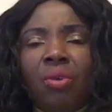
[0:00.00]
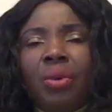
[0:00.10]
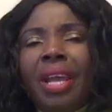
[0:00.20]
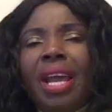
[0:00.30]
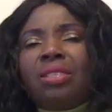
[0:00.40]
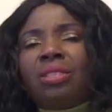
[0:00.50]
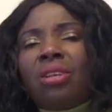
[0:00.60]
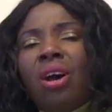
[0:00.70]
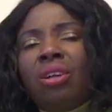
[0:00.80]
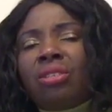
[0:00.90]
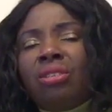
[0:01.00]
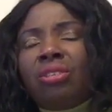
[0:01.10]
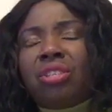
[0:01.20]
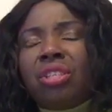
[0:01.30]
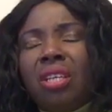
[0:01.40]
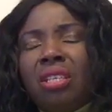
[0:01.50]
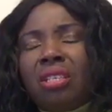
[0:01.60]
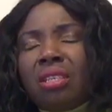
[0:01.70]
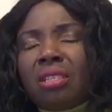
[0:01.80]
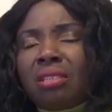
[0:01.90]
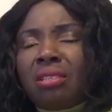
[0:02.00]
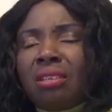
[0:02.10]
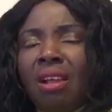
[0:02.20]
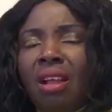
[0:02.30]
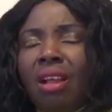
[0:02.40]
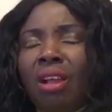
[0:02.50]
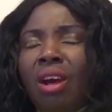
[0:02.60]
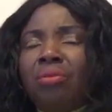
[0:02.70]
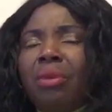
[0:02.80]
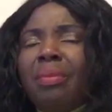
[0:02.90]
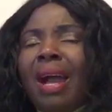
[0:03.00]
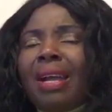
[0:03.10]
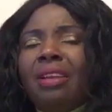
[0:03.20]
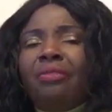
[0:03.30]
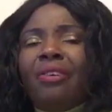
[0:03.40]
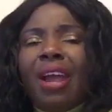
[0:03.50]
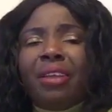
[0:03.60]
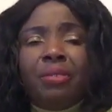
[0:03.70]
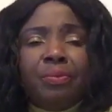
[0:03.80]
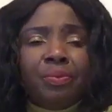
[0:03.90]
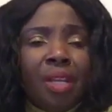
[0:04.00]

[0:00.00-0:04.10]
We exalt you, Jesus. Lord, we magnify you.